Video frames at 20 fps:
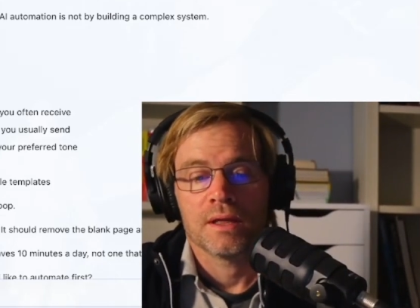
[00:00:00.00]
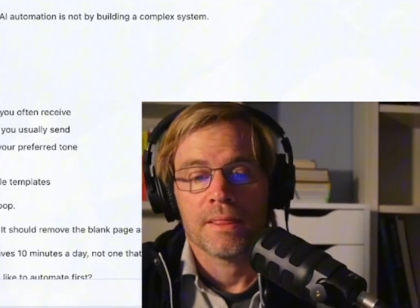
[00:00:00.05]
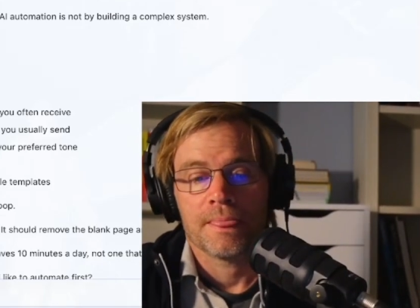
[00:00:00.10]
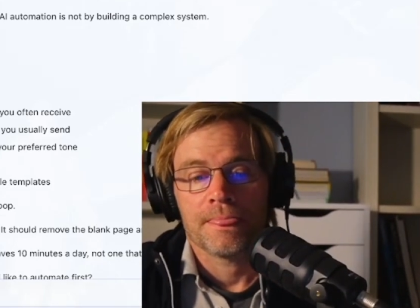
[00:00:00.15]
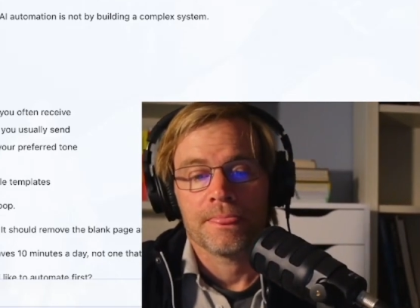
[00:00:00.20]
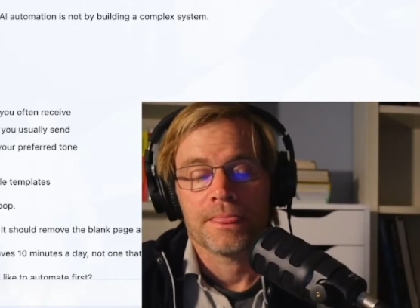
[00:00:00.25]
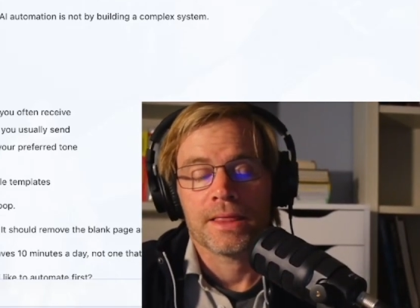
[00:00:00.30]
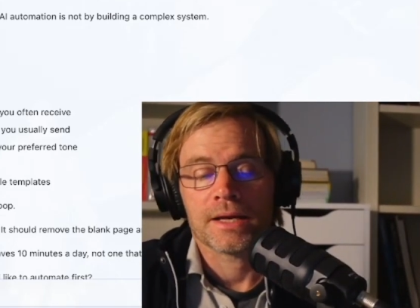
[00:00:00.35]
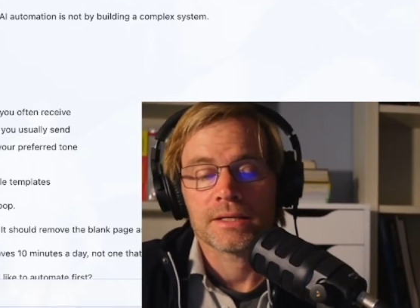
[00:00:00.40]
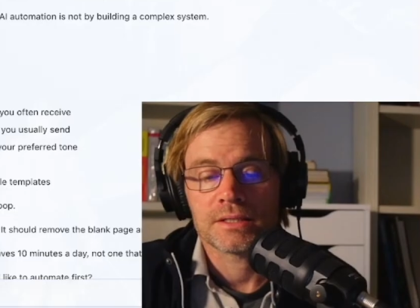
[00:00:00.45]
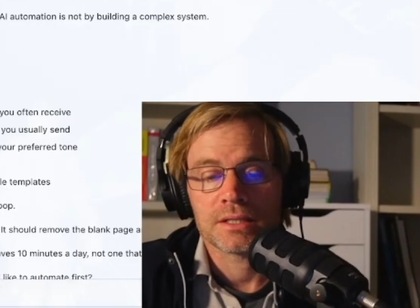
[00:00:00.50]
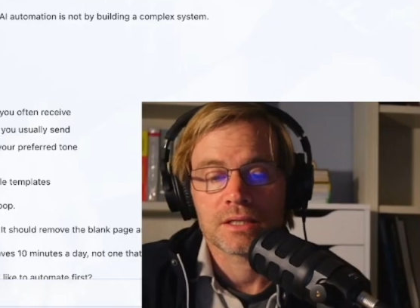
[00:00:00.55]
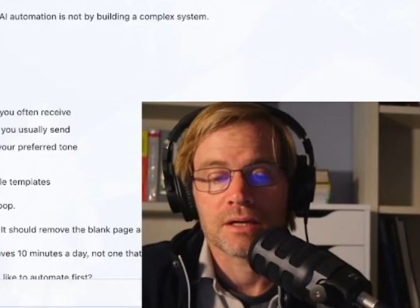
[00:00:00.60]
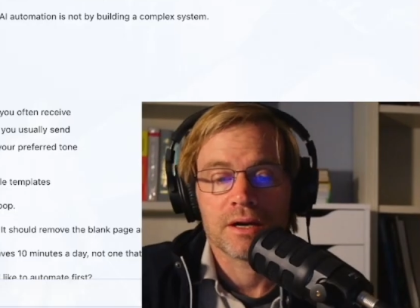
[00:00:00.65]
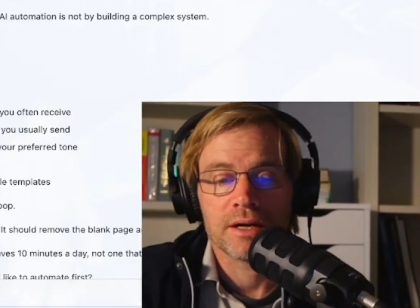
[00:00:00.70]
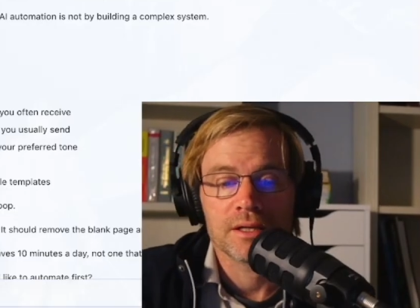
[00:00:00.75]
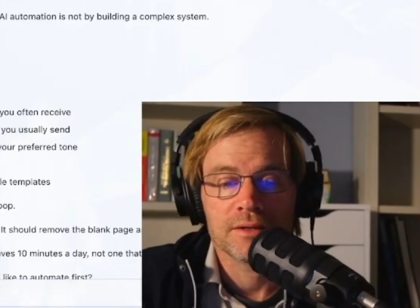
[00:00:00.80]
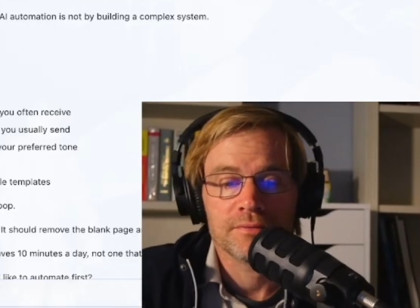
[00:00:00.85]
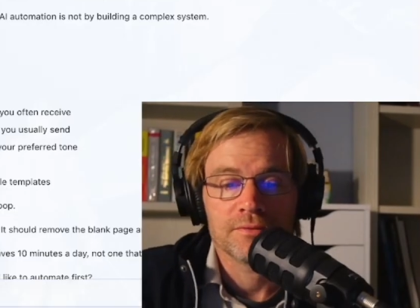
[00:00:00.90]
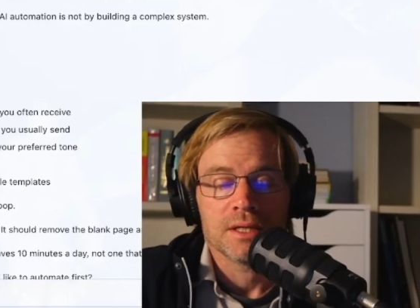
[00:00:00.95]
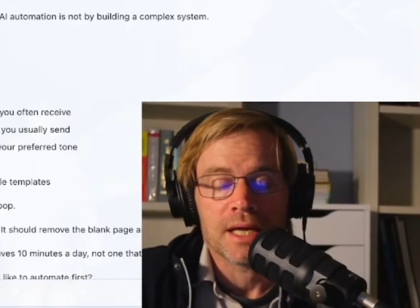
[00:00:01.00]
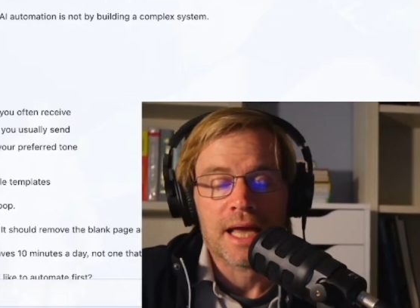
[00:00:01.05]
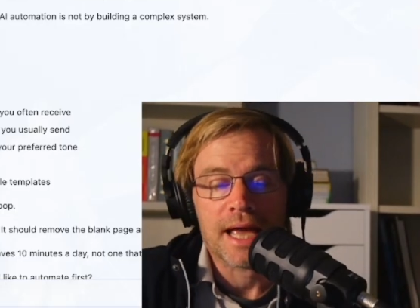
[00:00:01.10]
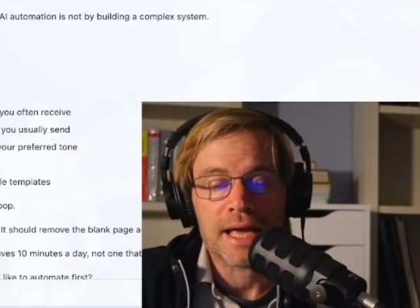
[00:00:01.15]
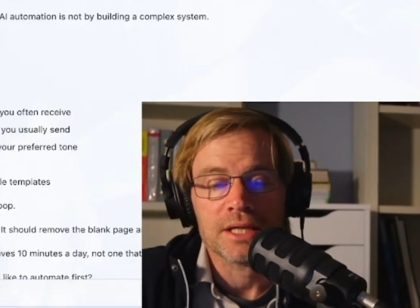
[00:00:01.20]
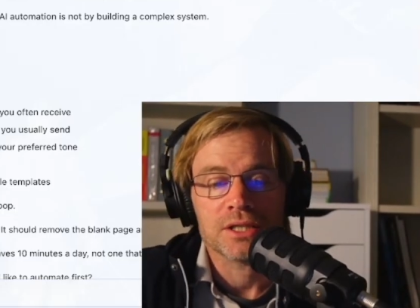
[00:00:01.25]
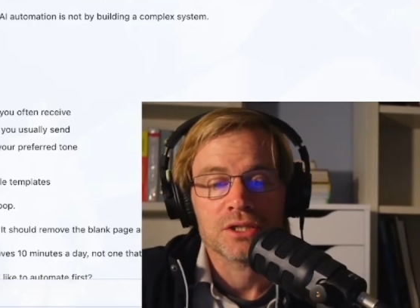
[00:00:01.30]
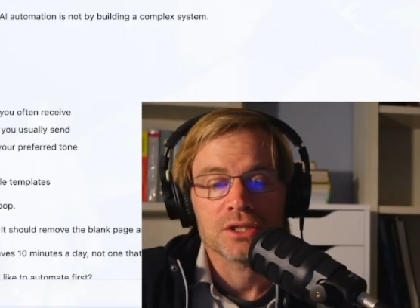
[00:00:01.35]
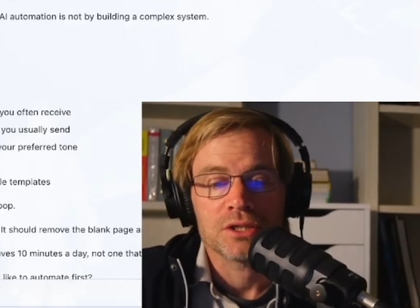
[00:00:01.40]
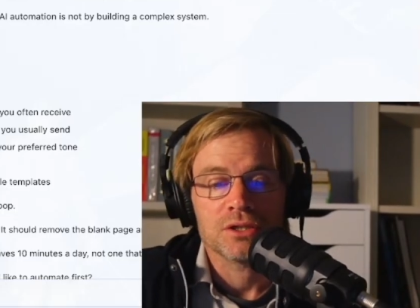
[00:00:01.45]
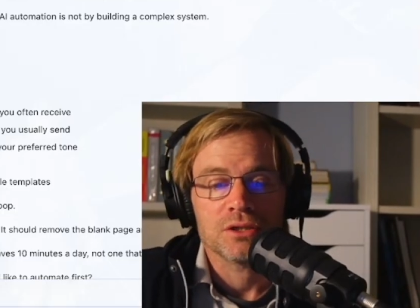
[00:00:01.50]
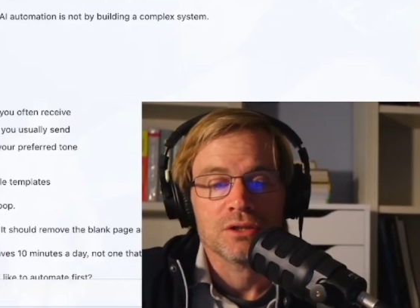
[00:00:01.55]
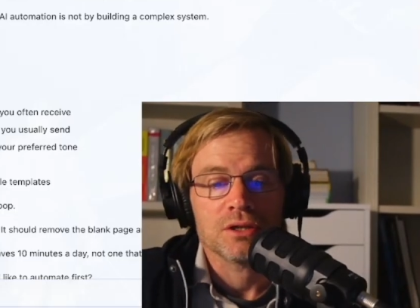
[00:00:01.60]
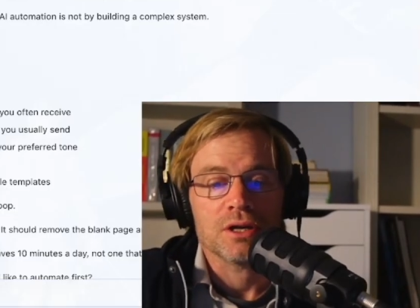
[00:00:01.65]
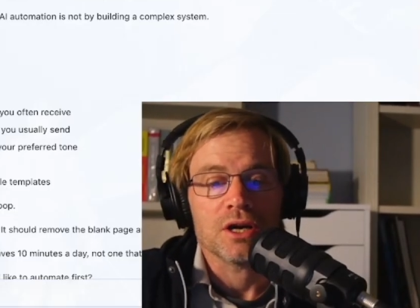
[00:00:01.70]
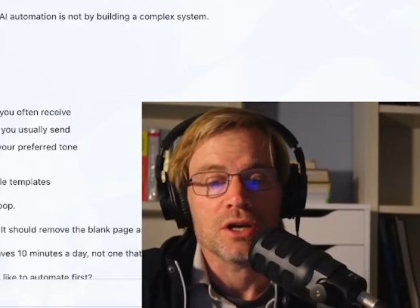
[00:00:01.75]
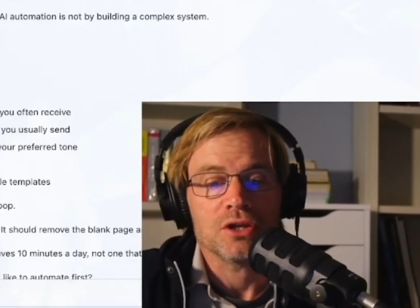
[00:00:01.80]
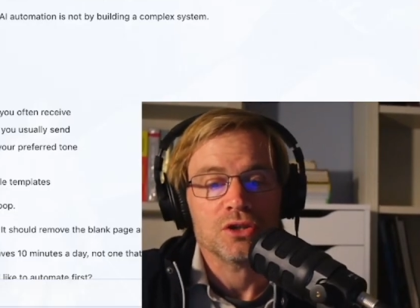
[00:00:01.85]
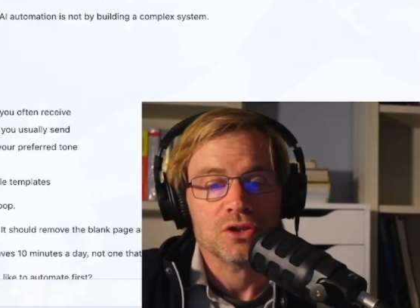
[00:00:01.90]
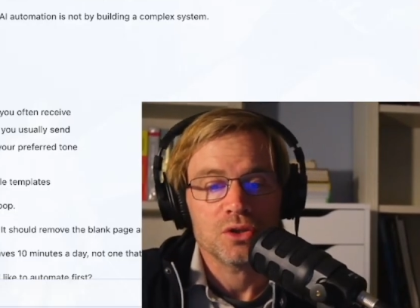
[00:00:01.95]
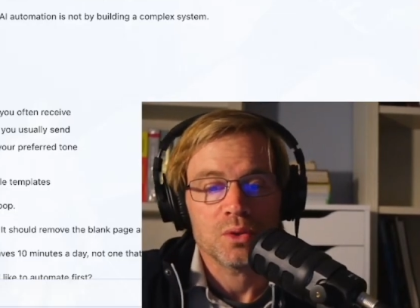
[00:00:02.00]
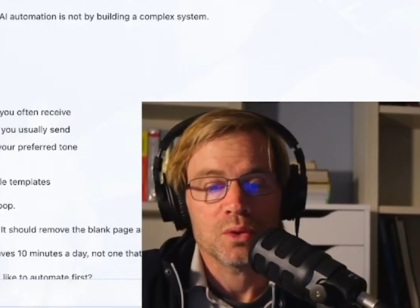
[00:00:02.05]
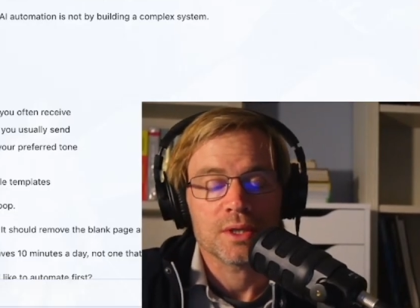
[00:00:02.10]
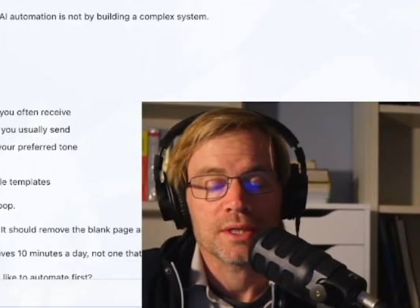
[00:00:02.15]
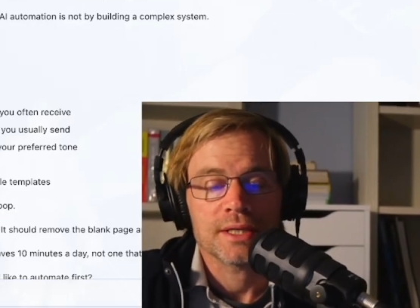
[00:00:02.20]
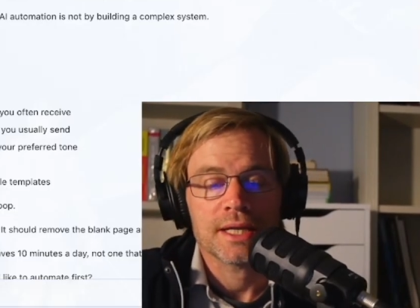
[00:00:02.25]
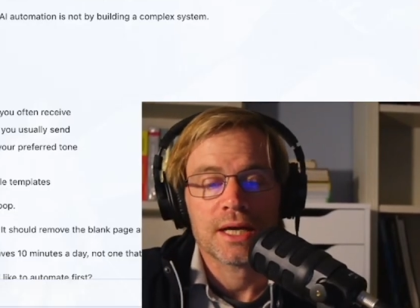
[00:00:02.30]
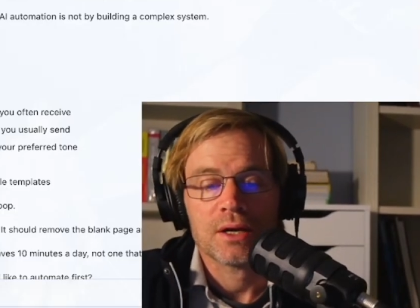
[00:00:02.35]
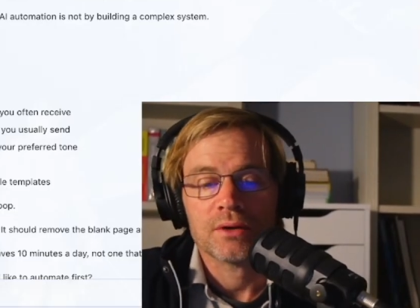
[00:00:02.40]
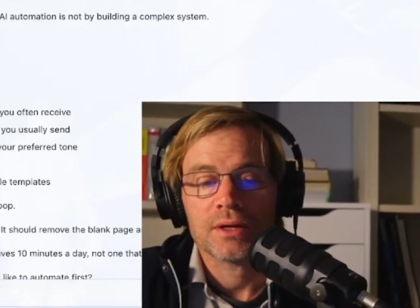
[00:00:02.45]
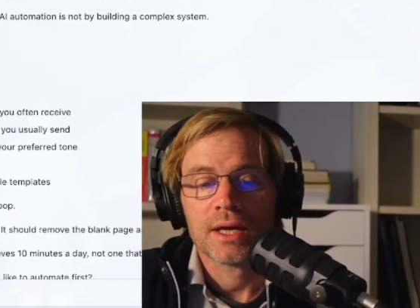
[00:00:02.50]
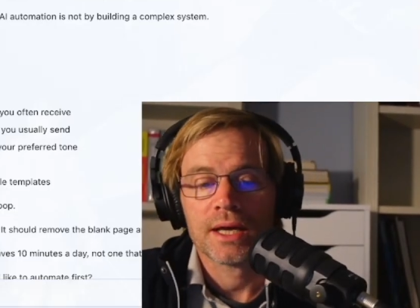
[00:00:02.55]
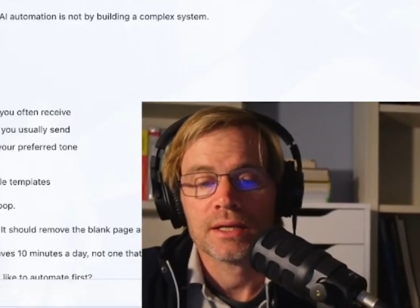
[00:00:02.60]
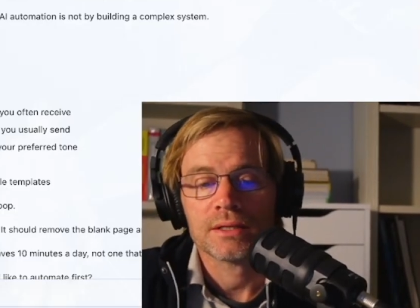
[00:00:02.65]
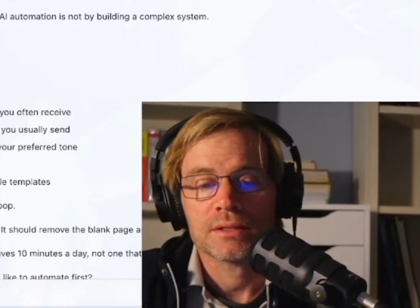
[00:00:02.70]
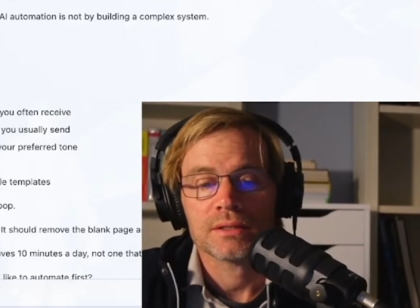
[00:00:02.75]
That's the kind of edge you can now get